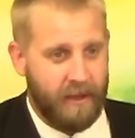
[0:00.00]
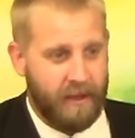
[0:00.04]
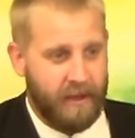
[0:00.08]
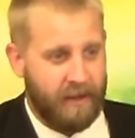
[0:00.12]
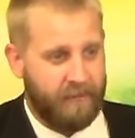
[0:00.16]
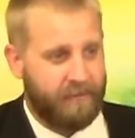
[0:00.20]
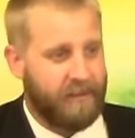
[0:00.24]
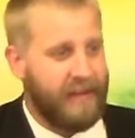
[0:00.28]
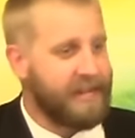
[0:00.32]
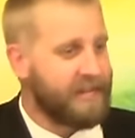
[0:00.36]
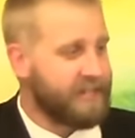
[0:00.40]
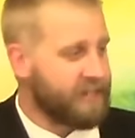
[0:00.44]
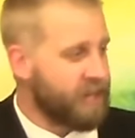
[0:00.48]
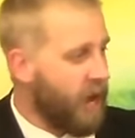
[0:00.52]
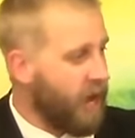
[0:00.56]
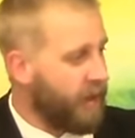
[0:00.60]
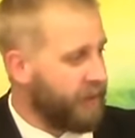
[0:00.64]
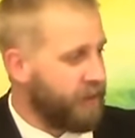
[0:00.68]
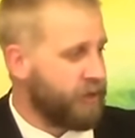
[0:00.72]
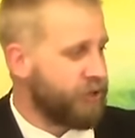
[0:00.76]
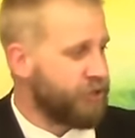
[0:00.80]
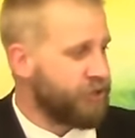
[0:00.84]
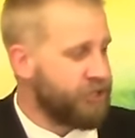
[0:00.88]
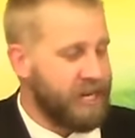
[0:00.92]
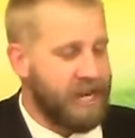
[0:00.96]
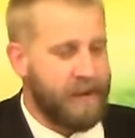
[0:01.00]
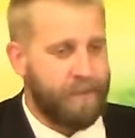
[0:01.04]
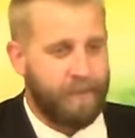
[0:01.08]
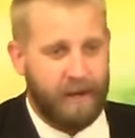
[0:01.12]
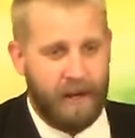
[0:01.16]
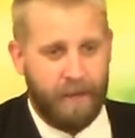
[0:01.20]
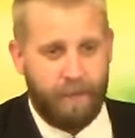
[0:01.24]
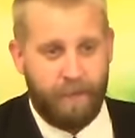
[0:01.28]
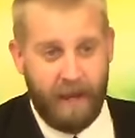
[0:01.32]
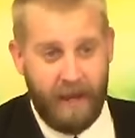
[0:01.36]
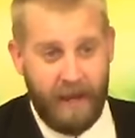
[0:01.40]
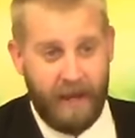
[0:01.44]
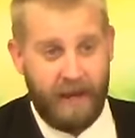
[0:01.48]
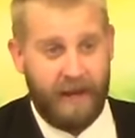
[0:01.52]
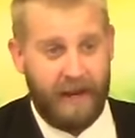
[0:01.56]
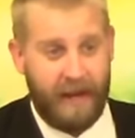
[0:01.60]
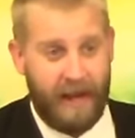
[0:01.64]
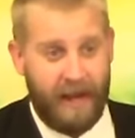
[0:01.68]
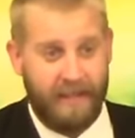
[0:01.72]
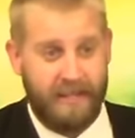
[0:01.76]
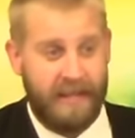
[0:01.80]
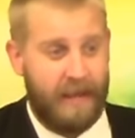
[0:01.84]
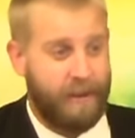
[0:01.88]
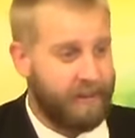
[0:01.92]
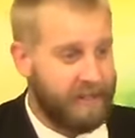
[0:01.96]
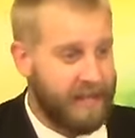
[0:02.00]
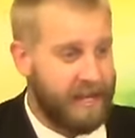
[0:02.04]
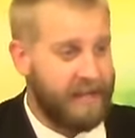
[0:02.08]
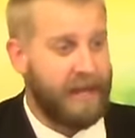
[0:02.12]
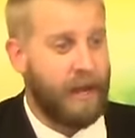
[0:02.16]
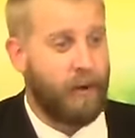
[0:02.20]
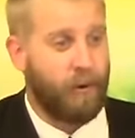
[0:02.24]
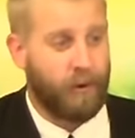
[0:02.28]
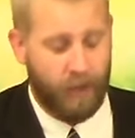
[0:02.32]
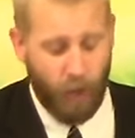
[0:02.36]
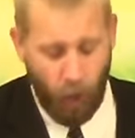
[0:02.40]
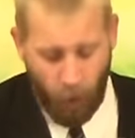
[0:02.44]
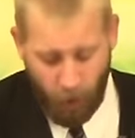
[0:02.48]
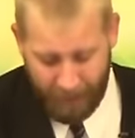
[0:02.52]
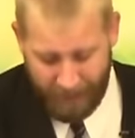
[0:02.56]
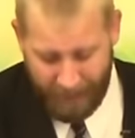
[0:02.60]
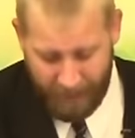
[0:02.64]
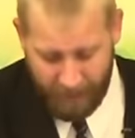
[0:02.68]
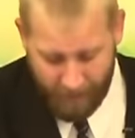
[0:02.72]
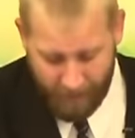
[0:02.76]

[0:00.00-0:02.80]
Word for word: If they saw their sheep in a pit on that Sabbath day, they would go and get